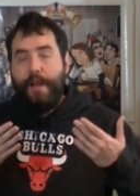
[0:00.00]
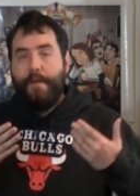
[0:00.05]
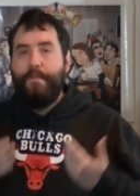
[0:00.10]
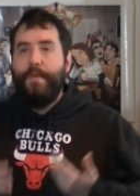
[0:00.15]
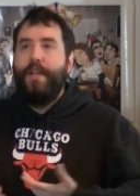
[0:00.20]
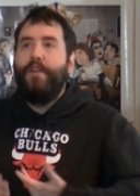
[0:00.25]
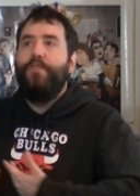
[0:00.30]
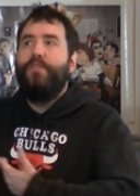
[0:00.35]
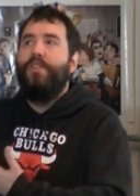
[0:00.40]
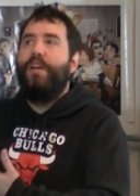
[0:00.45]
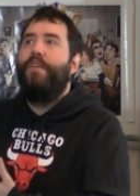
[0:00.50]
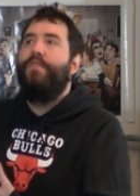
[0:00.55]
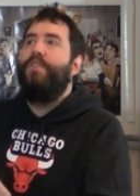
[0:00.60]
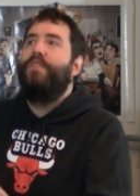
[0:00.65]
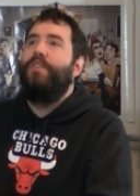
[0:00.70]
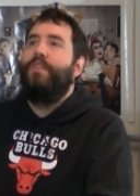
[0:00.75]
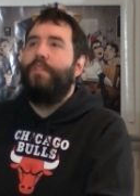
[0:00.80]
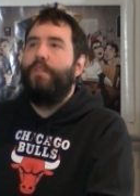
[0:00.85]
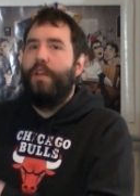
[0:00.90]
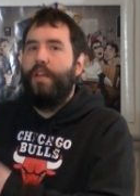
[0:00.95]
Microsoft
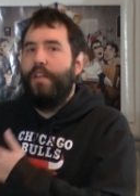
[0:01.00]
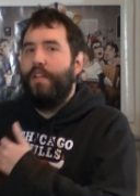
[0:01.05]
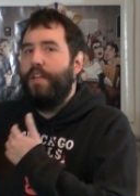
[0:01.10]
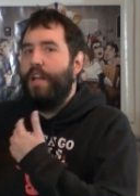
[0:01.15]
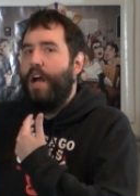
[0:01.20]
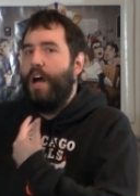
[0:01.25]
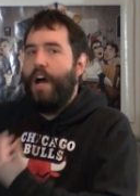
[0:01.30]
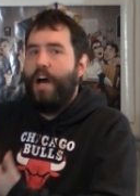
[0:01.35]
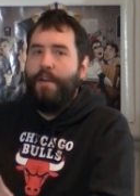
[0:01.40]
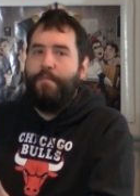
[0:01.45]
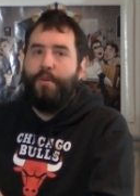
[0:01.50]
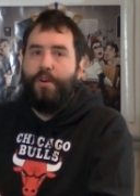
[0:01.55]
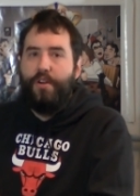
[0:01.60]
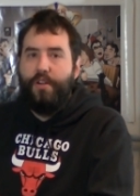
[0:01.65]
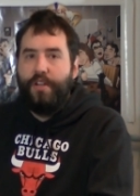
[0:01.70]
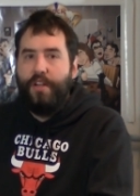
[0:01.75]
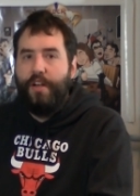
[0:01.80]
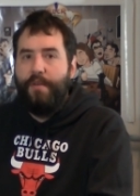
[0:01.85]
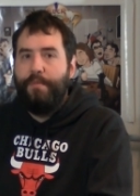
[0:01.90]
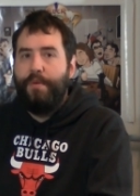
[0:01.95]
is an
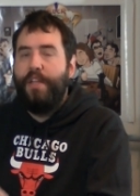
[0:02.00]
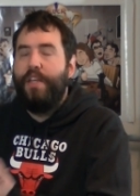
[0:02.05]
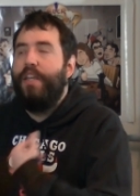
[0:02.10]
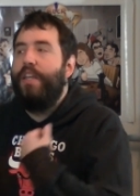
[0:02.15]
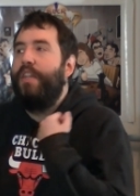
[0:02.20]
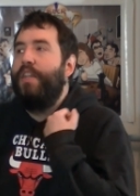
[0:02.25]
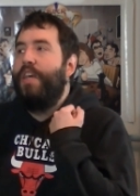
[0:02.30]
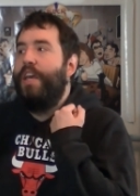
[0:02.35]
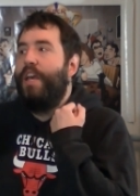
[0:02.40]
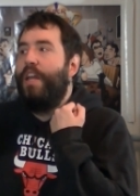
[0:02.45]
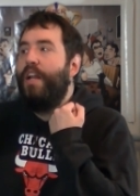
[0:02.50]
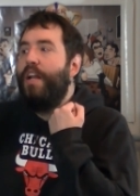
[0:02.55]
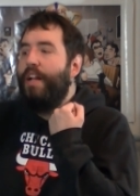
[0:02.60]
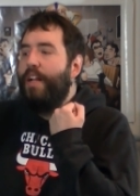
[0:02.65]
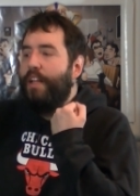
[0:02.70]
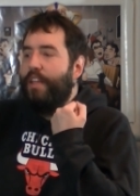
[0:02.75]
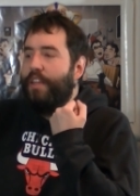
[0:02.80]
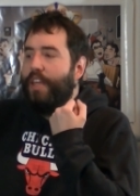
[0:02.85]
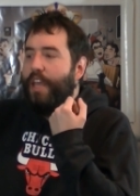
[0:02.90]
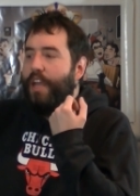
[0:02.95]
oddball company in that
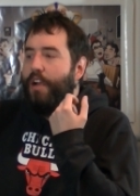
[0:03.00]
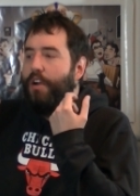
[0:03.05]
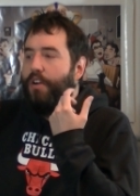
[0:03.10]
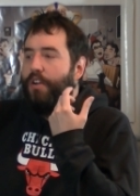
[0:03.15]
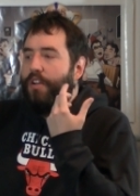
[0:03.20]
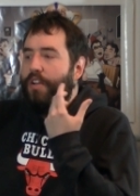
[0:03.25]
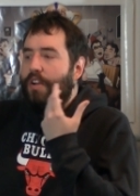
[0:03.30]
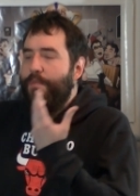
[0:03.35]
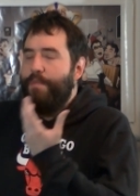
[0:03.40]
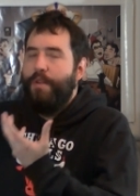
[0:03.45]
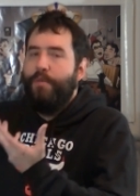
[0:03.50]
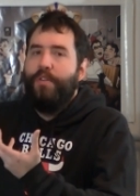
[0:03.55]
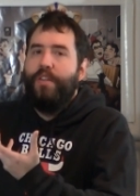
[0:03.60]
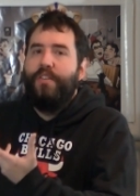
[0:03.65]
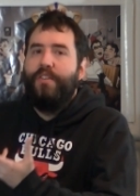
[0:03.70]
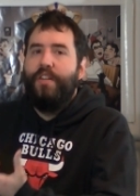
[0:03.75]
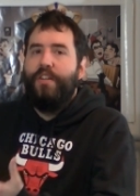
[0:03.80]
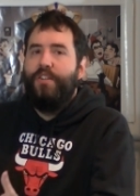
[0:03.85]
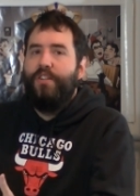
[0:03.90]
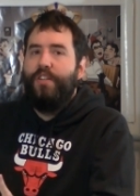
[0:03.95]
they are a company with
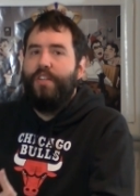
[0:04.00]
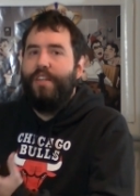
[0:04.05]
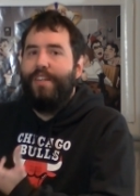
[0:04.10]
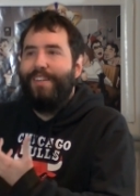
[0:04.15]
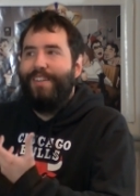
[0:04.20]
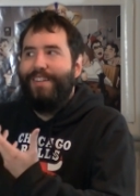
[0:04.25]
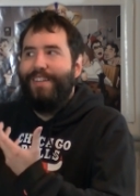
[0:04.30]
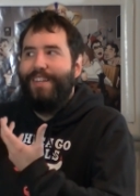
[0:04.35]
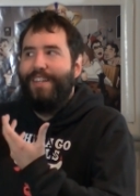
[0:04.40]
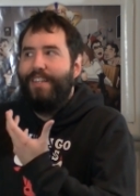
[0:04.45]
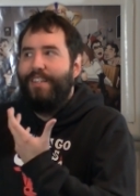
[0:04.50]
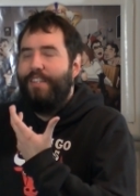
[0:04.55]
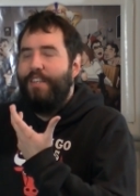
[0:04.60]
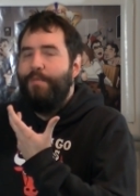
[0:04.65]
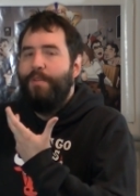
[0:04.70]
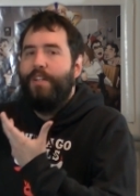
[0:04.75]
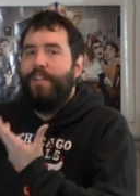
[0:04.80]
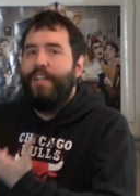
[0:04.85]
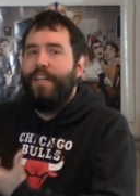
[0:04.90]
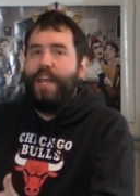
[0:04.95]
essentially
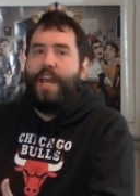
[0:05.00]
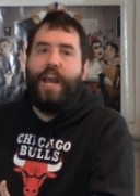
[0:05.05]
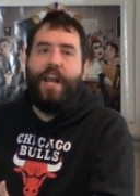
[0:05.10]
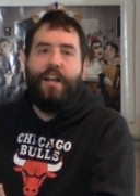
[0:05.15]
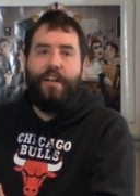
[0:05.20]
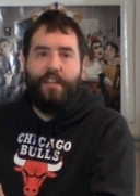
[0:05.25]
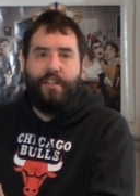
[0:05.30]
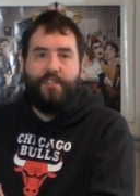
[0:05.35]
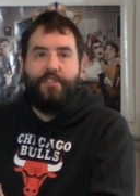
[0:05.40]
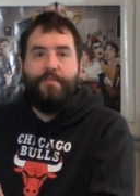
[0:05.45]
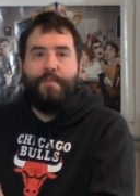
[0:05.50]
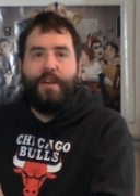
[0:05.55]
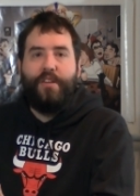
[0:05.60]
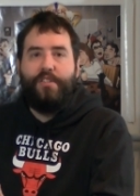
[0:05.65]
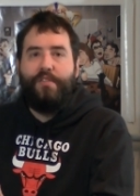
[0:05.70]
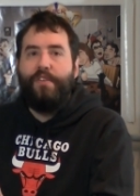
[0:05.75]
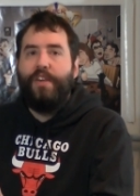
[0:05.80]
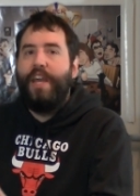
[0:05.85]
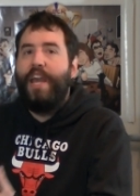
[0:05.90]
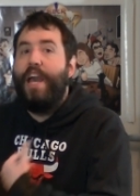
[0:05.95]
seemingly endless
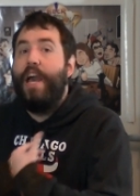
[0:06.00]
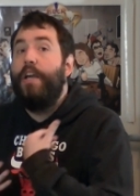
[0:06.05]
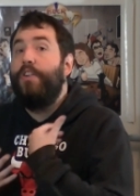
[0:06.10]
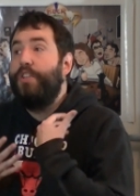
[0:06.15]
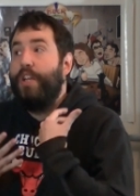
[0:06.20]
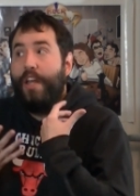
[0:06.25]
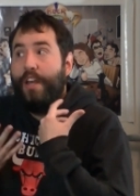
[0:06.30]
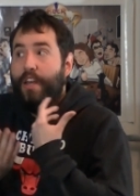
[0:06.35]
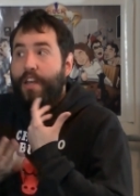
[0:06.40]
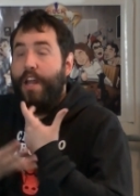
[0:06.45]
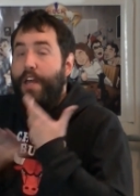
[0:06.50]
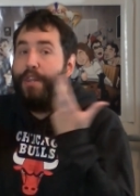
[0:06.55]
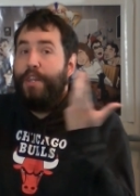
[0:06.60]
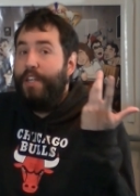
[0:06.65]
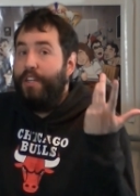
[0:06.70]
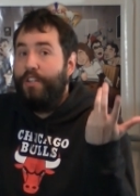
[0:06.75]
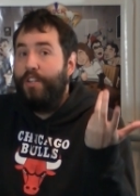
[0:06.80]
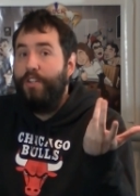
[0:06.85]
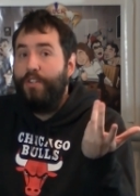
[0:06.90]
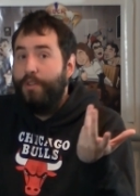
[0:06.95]
amounts of cash and
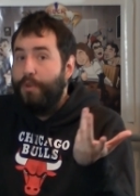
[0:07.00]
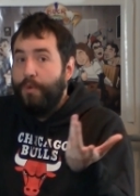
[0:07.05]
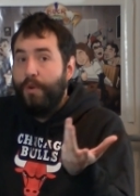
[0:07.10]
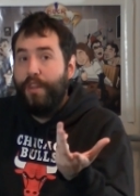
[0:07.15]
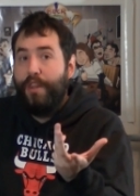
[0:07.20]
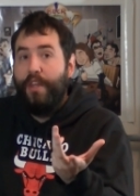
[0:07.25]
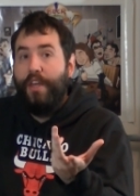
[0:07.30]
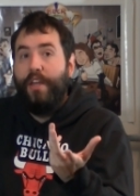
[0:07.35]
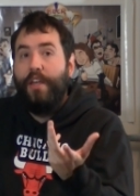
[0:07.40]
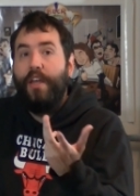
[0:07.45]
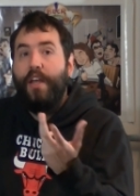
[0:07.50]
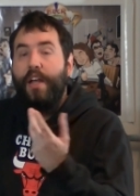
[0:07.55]
nothing to do with it.